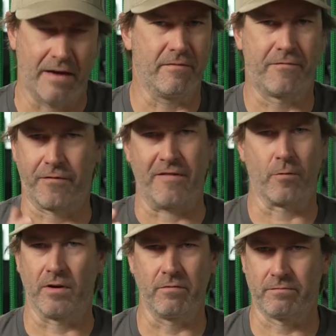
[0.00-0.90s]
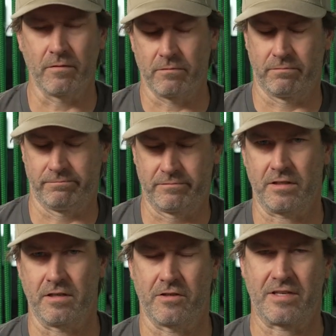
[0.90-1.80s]
and for everyone who
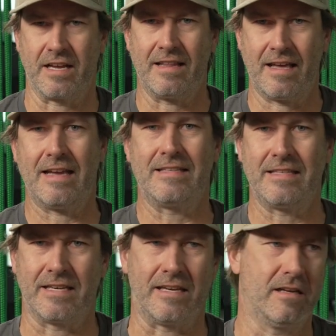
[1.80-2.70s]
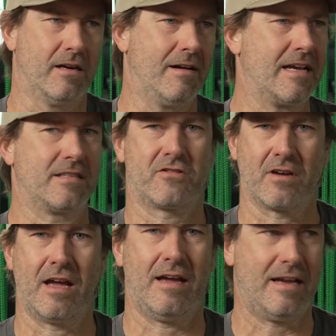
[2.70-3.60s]
doesn't understand, ATT, you know, ask,
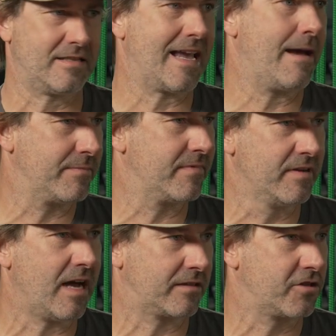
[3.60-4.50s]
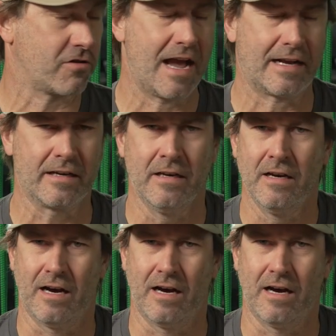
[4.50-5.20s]
ask app not to track.